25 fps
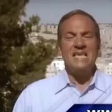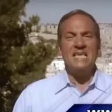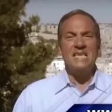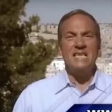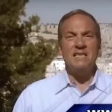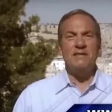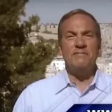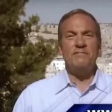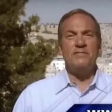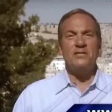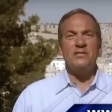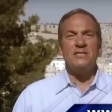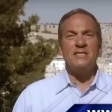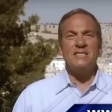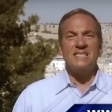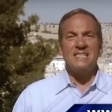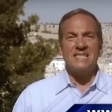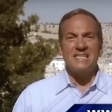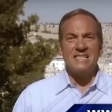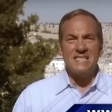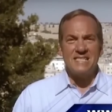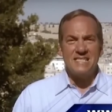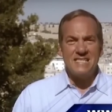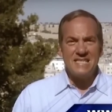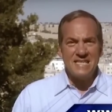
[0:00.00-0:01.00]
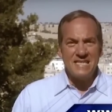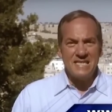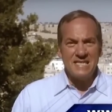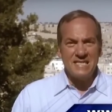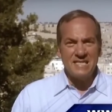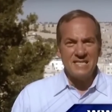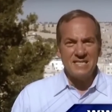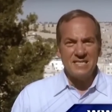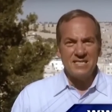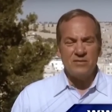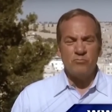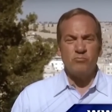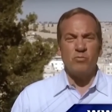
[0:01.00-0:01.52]
Rabbi Yechiel
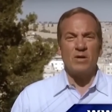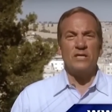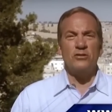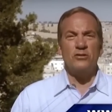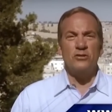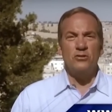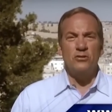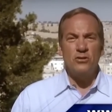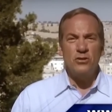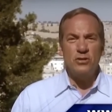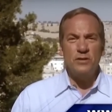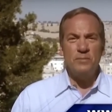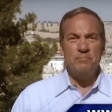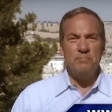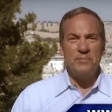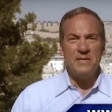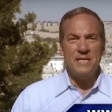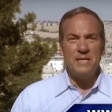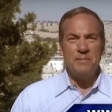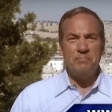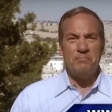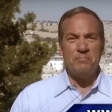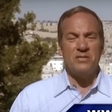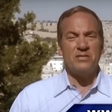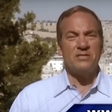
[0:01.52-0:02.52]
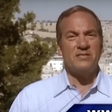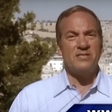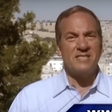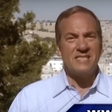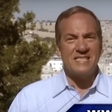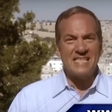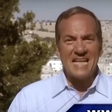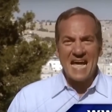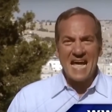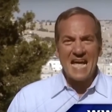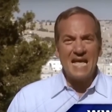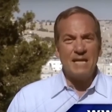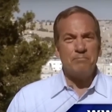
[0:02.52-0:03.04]
Eckstein has been at the very
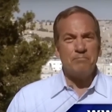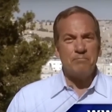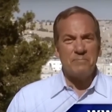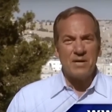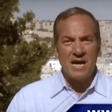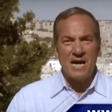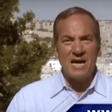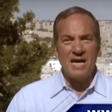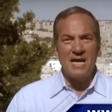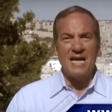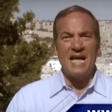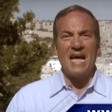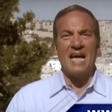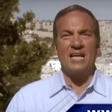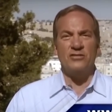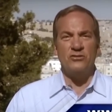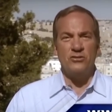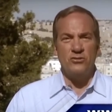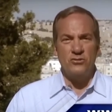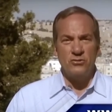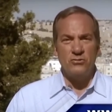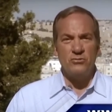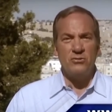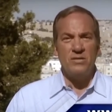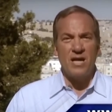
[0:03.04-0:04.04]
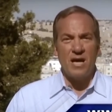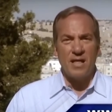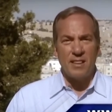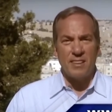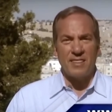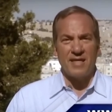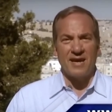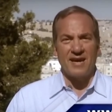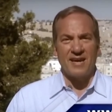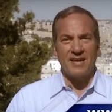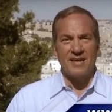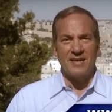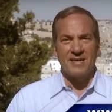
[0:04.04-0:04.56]
forefront of this movement for
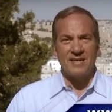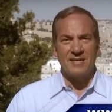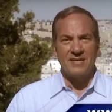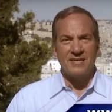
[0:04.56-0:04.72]
decades.